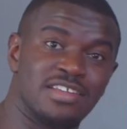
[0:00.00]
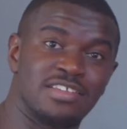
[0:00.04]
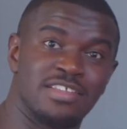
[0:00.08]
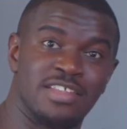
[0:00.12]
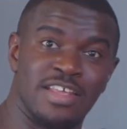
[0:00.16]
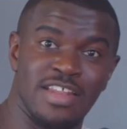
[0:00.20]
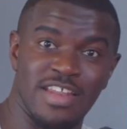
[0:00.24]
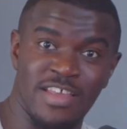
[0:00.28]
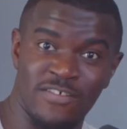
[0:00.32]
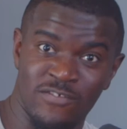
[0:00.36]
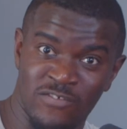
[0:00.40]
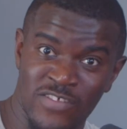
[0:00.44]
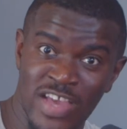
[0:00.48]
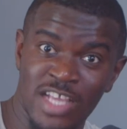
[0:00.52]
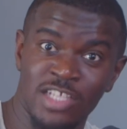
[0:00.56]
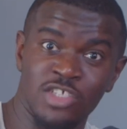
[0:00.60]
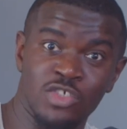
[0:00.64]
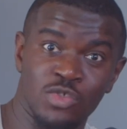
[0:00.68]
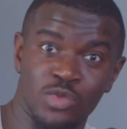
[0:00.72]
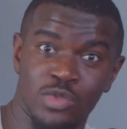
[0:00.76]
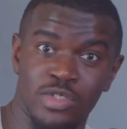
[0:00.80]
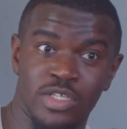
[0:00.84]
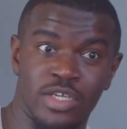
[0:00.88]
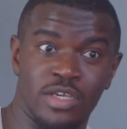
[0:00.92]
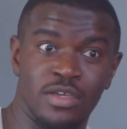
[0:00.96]
that
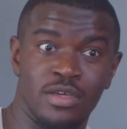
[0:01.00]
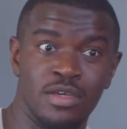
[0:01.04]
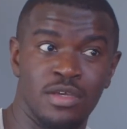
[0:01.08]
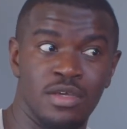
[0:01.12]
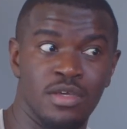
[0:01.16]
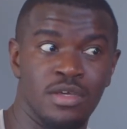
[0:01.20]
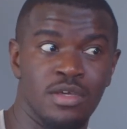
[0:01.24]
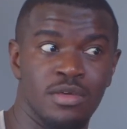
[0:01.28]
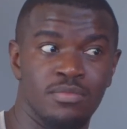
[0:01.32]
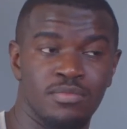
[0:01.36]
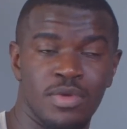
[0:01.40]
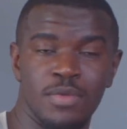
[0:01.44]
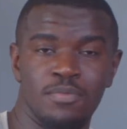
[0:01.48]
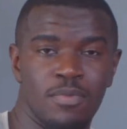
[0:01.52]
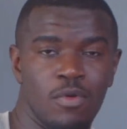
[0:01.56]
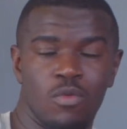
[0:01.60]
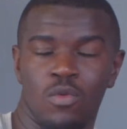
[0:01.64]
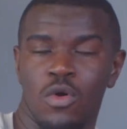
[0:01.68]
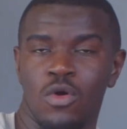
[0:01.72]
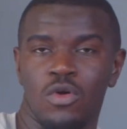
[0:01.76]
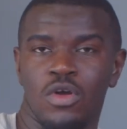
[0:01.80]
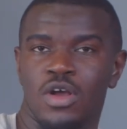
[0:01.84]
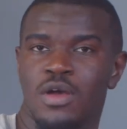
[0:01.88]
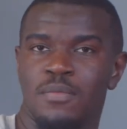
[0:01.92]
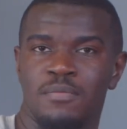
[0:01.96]
eventually people
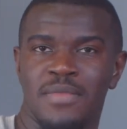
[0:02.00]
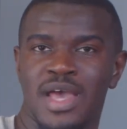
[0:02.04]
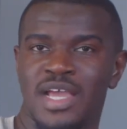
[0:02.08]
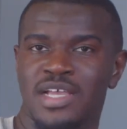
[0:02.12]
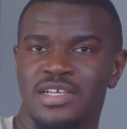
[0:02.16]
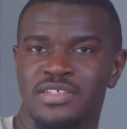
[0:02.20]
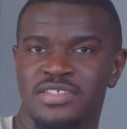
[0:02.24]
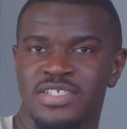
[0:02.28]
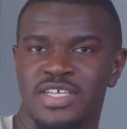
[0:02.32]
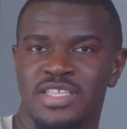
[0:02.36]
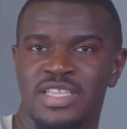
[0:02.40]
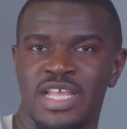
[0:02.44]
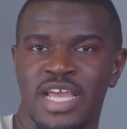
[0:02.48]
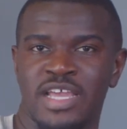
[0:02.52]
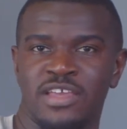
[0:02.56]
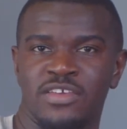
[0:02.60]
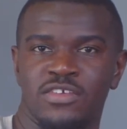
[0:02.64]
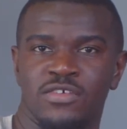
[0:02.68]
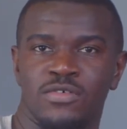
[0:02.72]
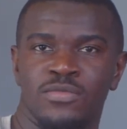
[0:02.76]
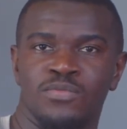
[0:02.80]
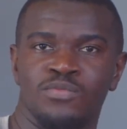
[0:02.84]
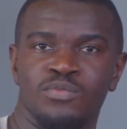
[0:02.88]
won't come back and say thank you.